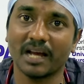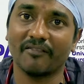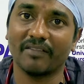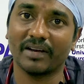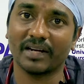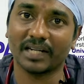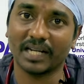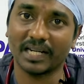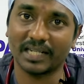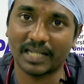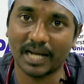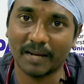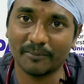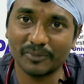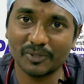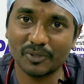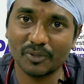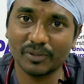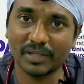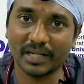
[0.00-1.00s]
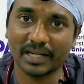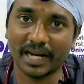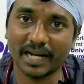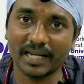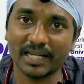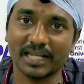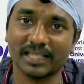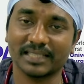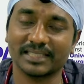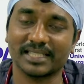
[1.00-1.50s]
When it comes to the
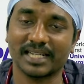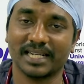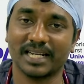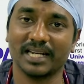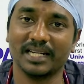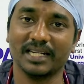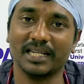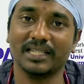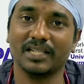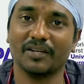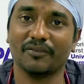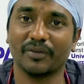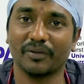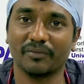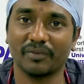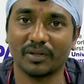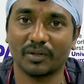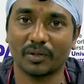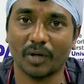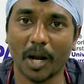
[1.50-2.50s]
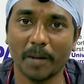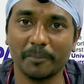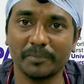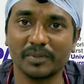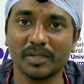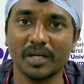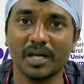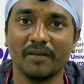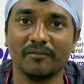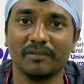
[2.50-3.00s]
night, suddenly the fever
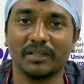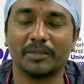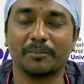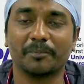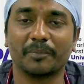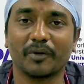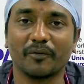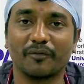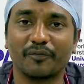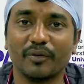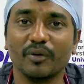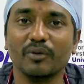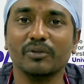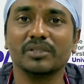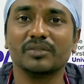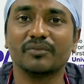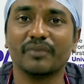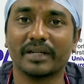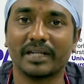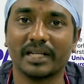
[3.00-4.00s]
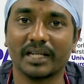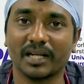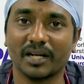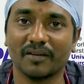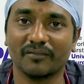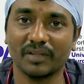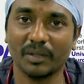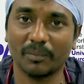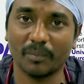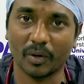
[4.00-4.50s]
drops with profuse sweating
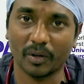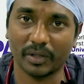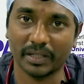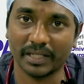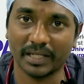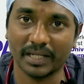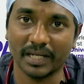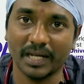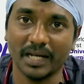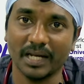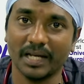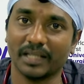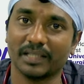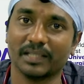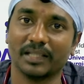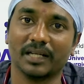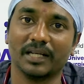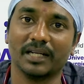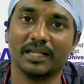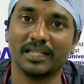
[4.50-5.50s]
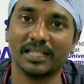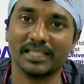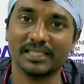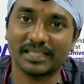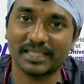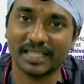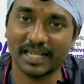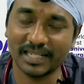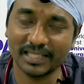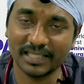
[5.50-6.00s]
of the body. It
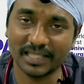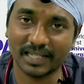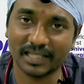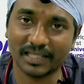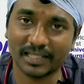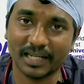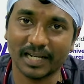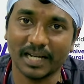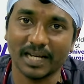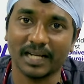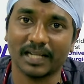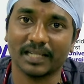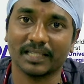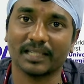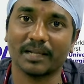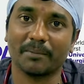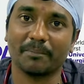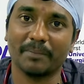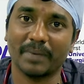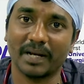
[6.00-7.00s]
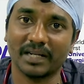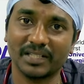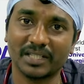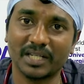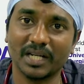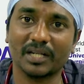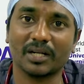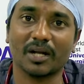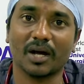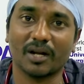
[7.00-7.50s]
is said that the
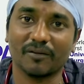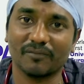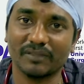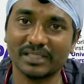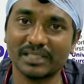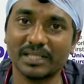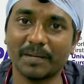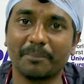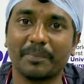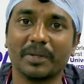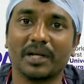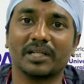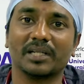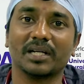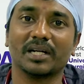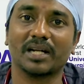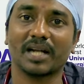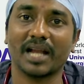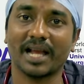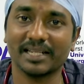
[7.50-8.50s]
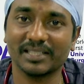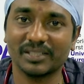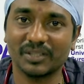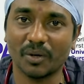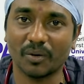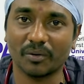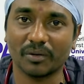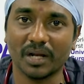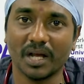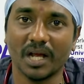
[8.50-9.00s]
bedsheet on which the patient lies
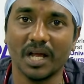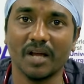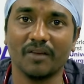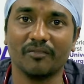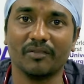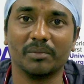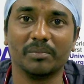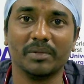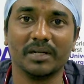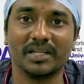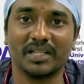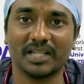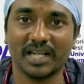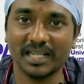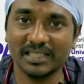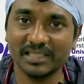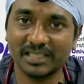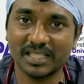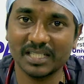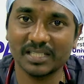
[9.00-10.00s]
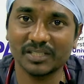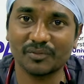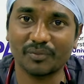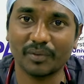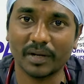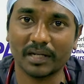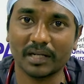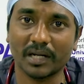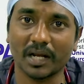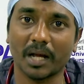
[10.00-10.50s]
down will be drenched in
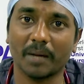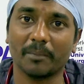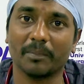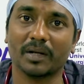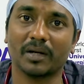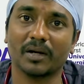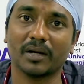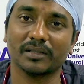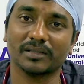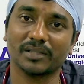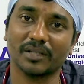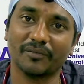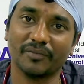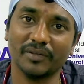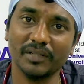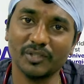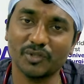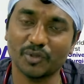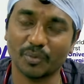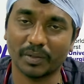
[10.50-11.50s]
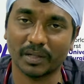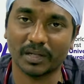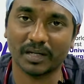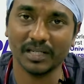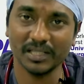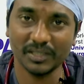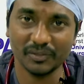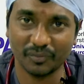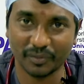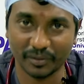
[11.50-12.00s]
sweat because of a
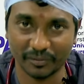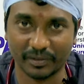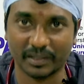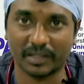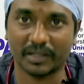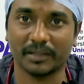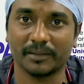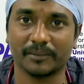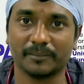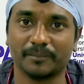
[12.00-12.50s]
tuberculous fever.